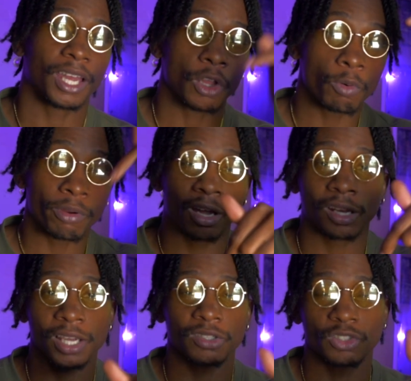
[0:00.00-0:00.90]
I know we're in
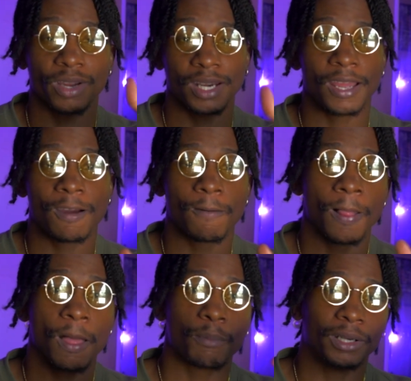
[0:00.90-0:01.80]
Colossians right now,
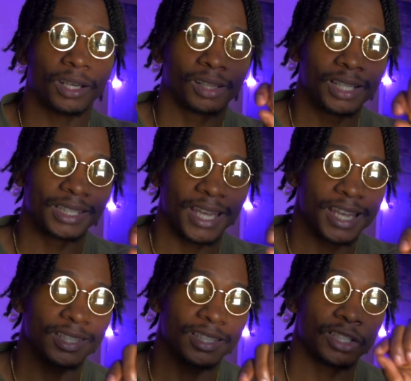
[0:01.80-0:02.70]
but in
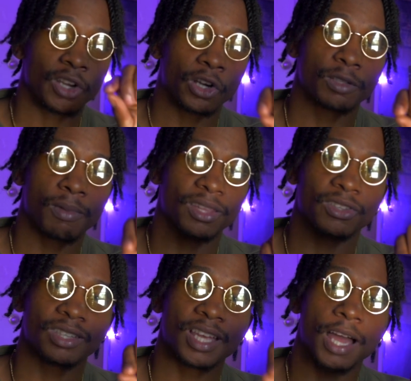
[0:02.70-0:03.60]
Ecclesiastes, it talks about
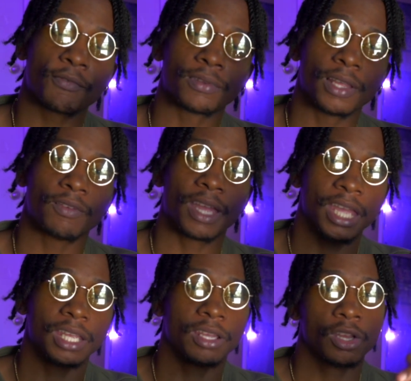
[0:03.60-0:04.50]
there's a time for love and
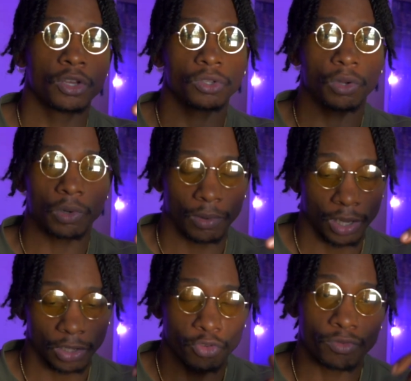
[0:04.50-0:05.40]
hate. So
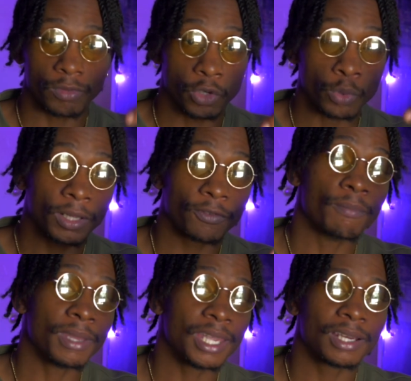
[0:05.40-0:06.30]
you doing it for
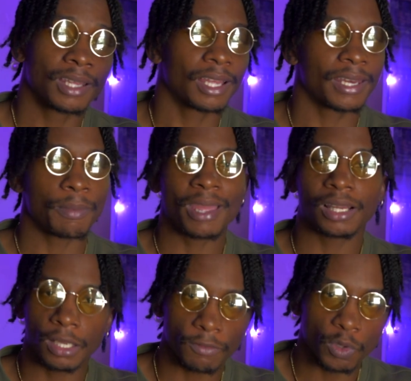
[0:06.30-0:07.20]
men, they may
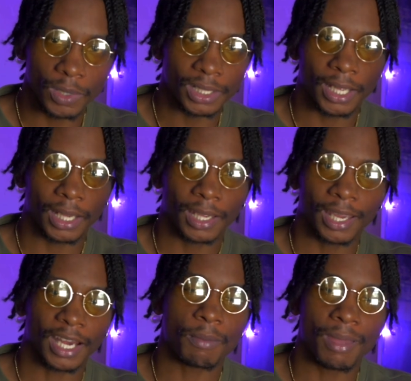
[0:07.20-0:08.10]
love you one day
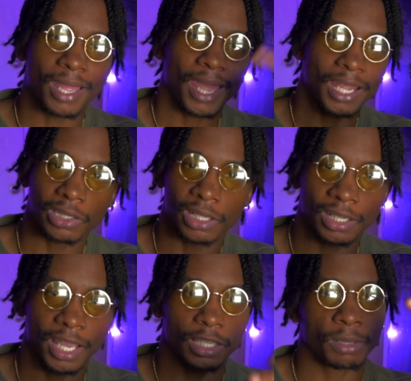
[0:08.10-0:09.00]
and they may hate you the
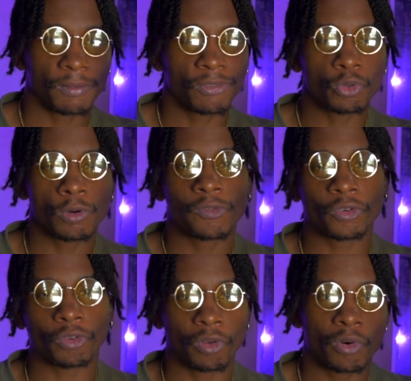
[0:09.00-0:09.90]
next. But if you do it for
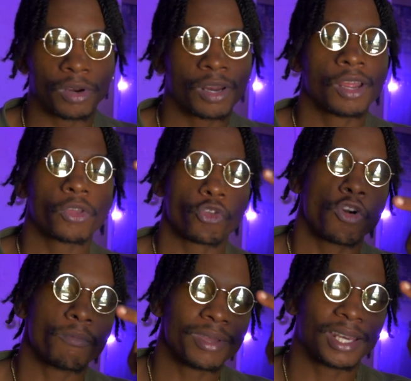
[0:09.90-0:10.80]
the Lord, you're
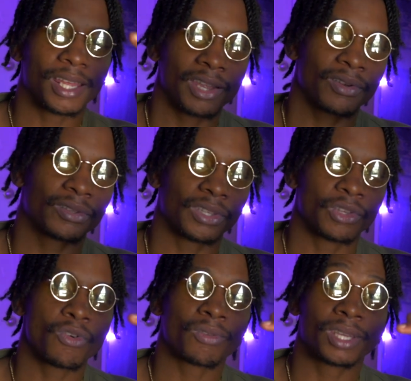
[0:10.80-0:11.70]
going to be inherited.
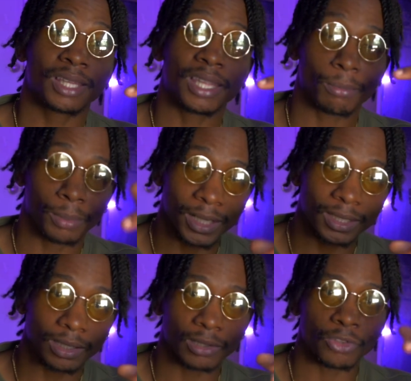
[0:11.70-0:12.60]
You're going to get that
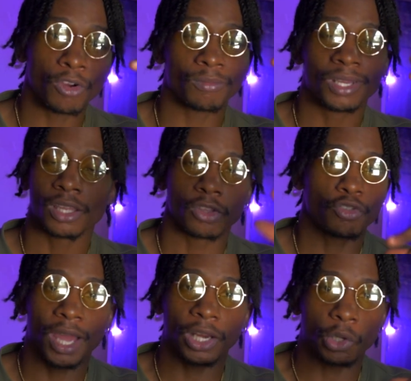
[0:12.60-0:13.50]
blessing. You're going.
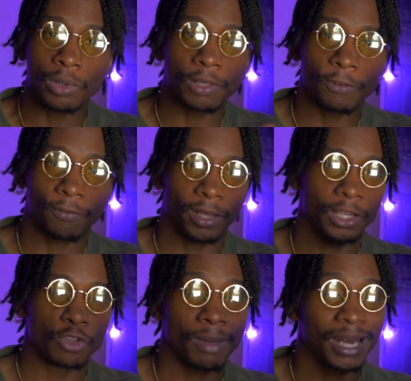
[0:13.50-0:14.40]
You're not doing it for
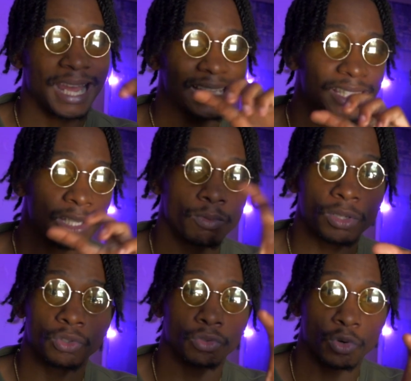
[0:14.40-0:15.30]
vain. You may not see
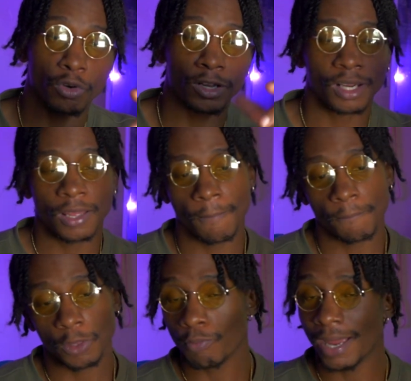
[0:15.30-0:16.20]
what you're doing.
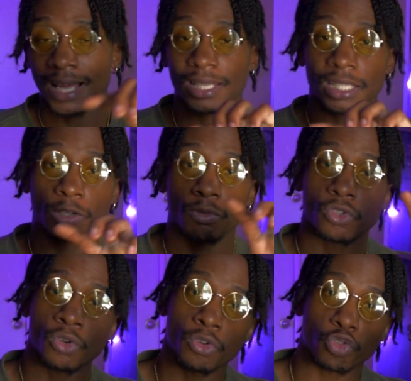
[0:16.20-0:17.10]
You may not see the
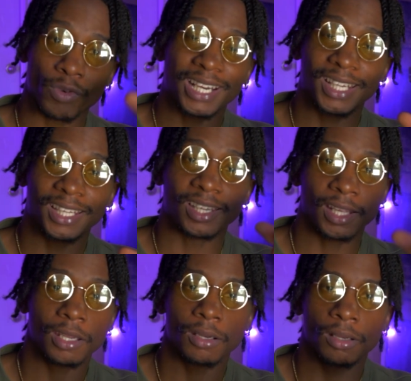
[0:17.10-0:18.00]
results right then and
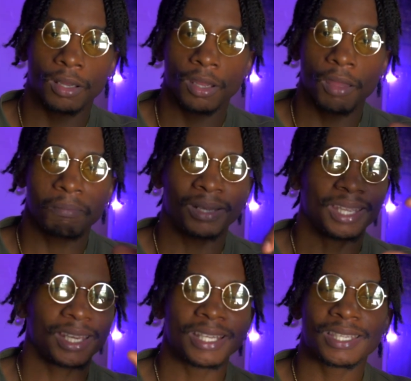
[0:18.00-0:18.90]
there, but
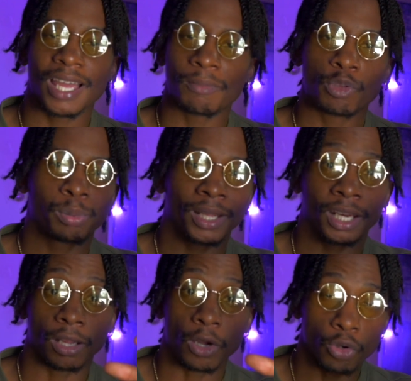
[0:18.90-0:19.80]
anytime you
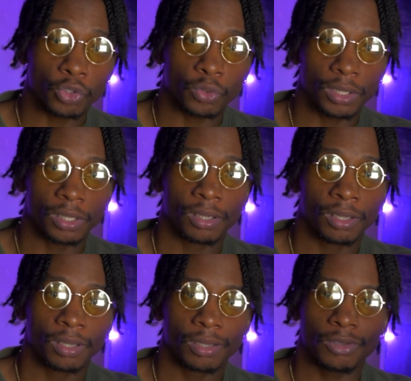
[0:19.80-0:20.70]
plant an oak tree,
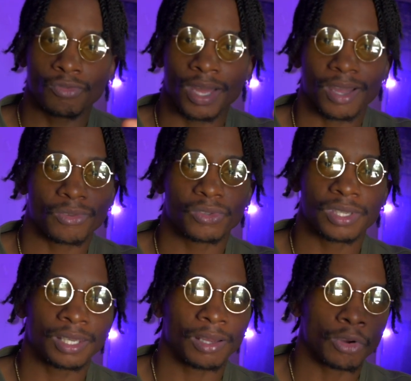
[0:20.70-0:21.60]
you're not going to
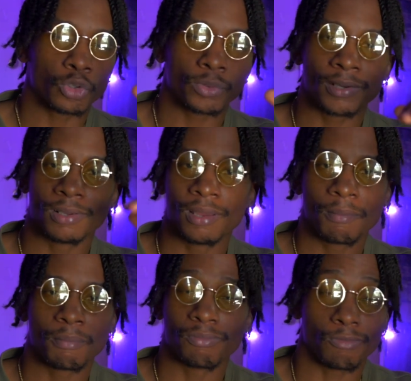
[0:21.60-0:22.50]
see the oak tree
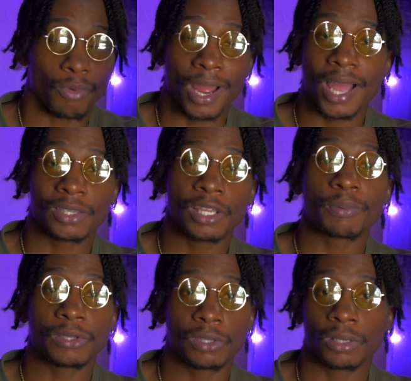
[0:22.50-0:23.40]
rise
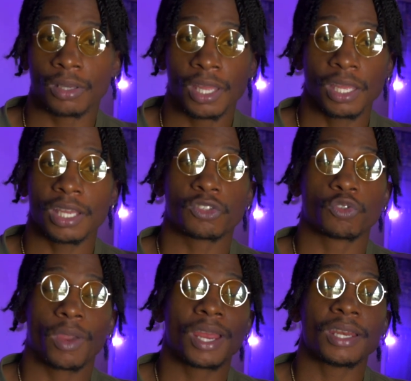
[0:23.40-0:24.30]
up into its
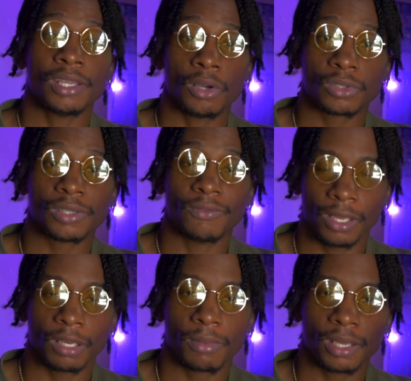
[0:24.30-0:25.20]
grandiose
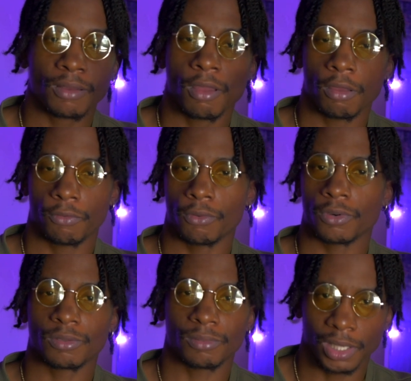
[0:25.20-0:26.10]
development for
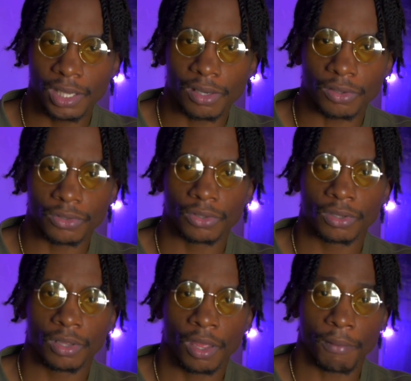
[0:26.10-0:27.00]
some years.
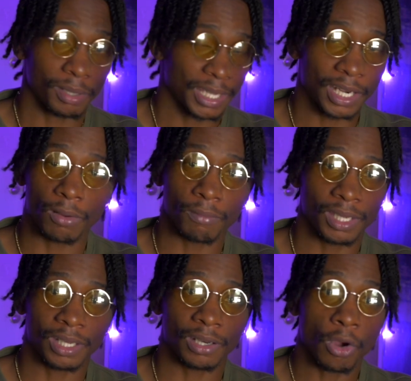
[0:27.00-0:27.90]
But that don't
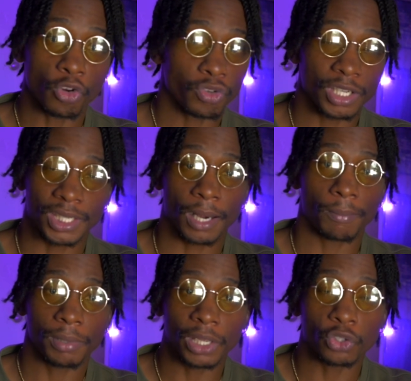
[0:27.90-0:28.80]
mean the oak tree is not a
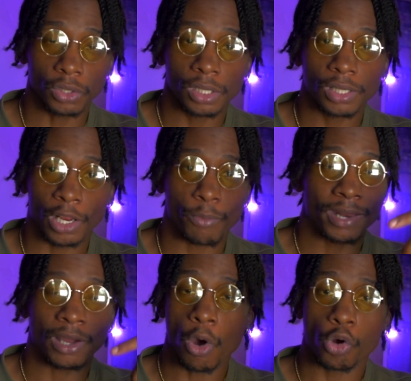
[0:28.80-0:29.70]
big tree. That don't
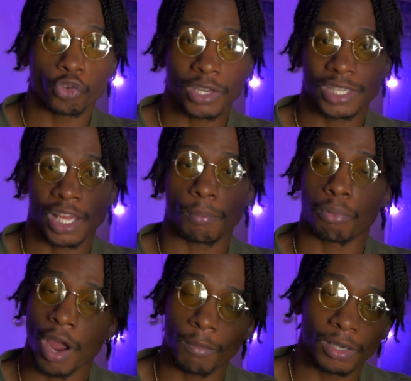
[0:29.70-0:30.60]
mean the oak tree is not a
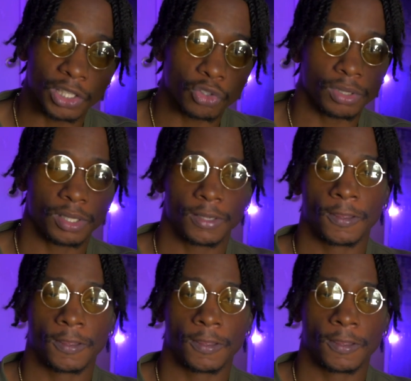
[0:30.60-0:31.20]
prominent tree.